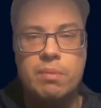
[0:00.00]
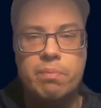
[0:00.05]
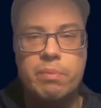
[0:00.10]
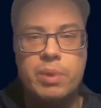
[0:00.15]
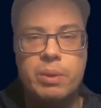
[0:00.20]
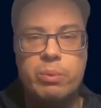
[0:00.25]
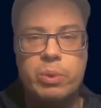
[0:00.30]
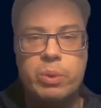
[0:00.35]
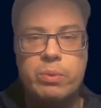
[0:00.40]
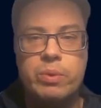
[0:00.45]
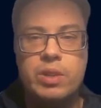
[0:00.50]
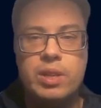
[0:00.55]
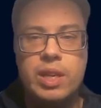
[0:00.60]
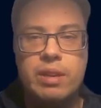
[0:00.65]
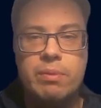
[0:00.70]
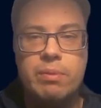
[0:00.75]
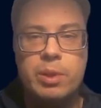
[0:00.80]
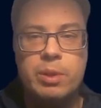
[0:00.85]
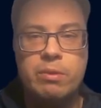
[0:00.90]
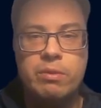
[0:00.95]
But what will
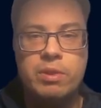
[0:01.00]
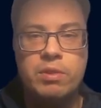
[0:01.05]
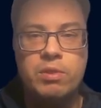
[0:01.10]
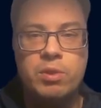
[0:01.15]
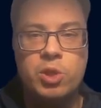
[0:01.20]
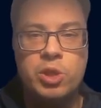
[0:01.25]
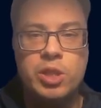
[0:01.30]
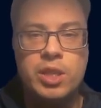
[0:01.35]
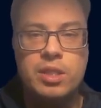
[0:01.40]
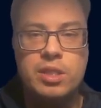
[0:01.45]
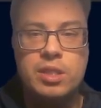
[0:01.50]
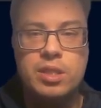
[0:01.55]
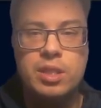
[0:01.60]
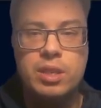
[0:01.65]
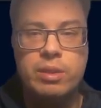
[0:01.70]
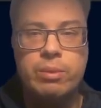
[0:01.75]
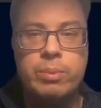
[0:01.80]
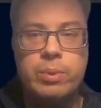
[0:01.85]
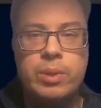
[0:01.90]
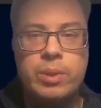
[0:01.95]
happen with your tests
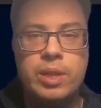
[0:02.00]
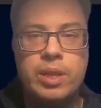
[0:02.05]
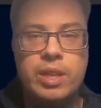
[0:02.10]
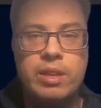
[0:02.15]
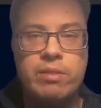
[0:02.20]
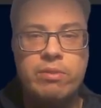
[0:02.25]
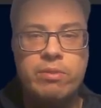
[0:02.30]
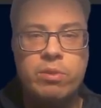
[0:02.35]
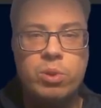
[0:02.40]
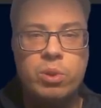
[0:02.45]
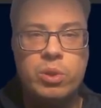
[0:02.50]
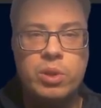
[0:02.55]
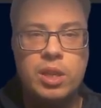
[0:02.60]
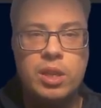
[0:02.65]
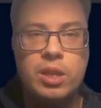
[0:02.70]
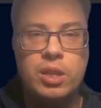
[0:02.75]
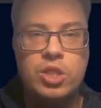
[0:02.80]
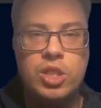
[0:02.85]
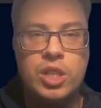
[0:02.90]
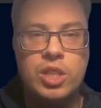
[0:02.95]
if we will have following
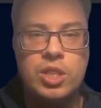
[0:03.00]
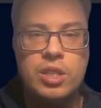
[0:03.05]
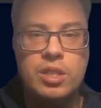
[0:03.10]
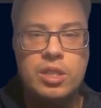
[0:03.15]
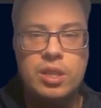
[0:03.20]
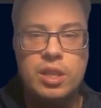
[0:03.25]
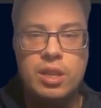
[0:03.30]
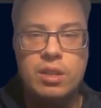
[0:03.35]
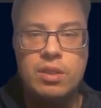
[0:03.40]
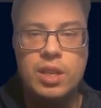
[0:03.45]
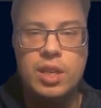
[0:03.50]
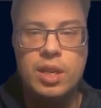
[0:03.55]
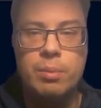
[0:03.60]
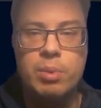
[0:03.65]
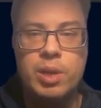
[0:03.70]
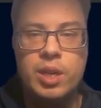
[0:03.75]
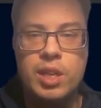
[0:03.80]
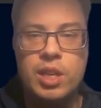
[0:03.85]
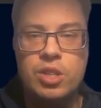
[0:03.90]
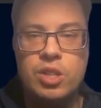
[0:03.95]
changes in the
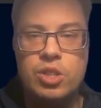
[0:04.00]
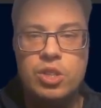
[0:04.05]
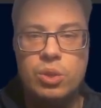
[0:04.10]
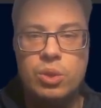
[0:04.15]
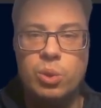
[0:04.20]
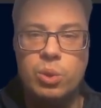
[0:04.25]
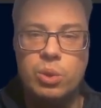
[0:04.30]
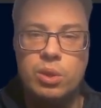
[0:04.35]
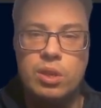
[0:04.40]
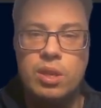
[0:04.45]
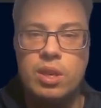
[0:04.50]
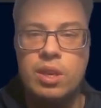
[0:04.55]
application code?